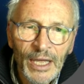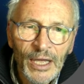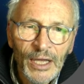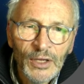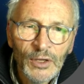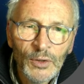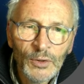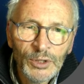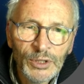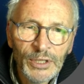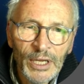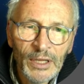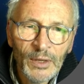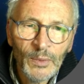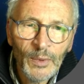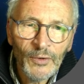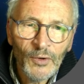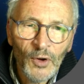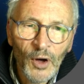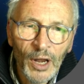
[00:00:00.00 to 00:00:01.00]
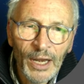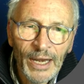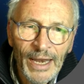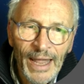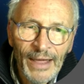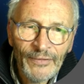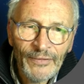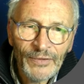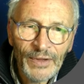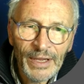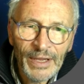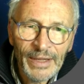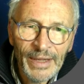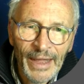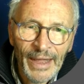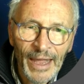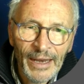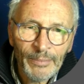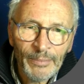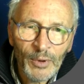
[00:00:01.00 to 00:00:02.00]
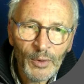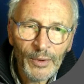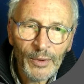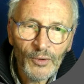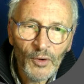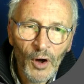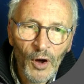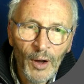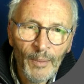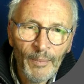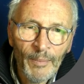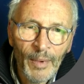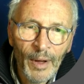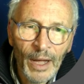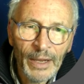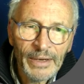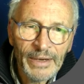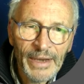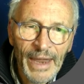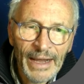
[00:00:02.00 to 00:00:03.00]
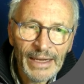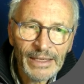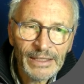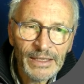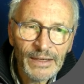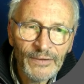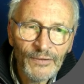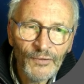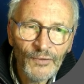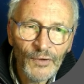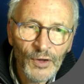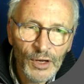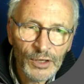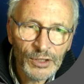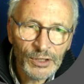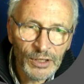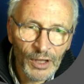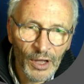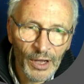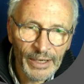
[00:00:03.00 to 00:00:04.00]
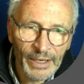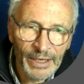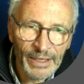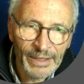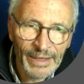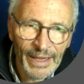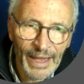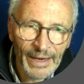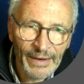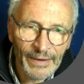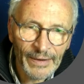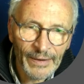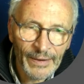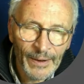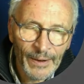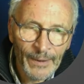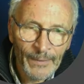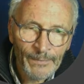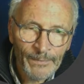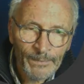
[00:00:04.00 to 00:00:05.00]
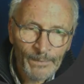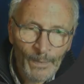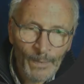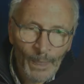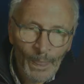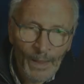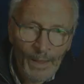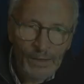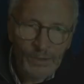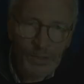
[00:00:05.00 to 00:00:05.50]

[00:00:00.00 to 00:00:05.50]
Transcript: you'll see that we've got a left indent, but we've got a negative first line indent. So